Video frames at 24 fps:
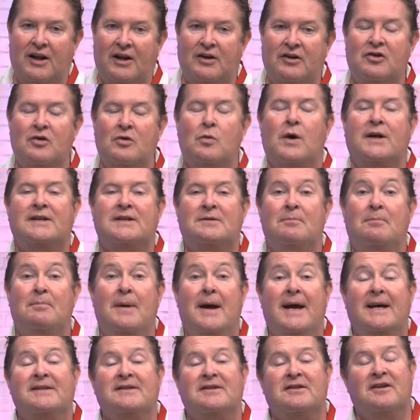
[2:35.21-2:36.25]
and do what's
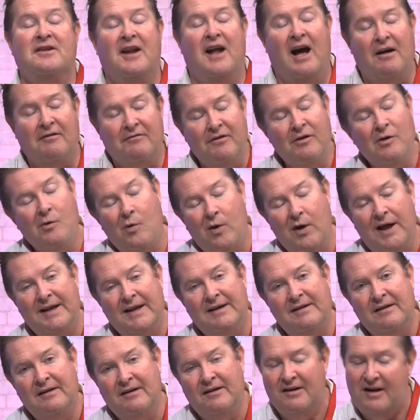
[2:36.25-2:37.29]
best, not for one,